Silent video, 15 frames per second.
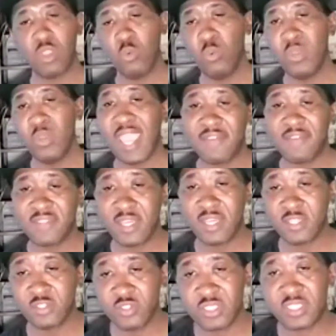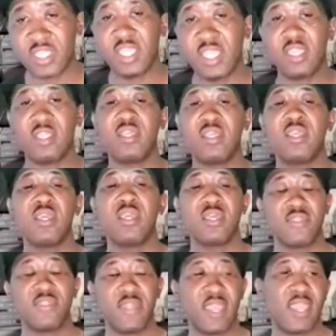we have to understand
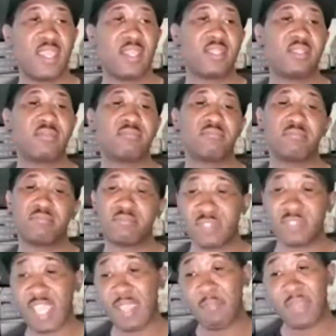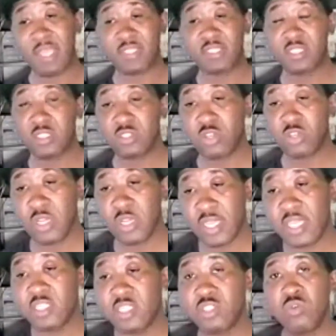that that makes us a
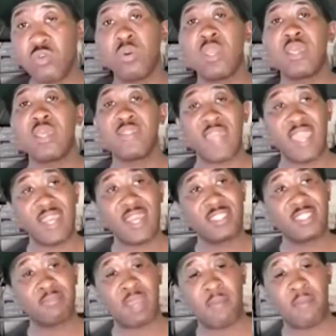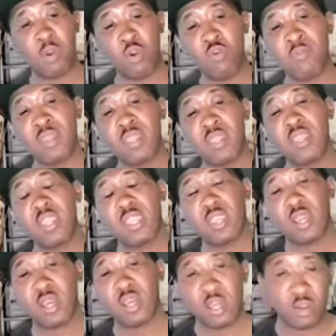target. And so that is my moment
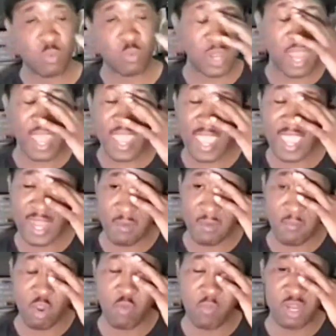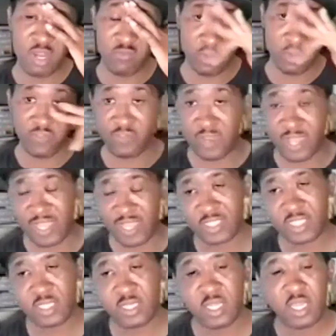when I had a moment of
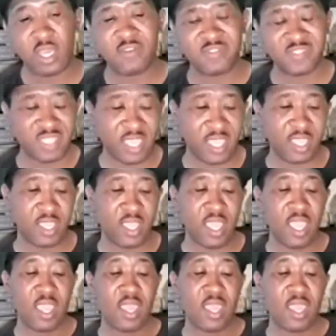reflection of saying,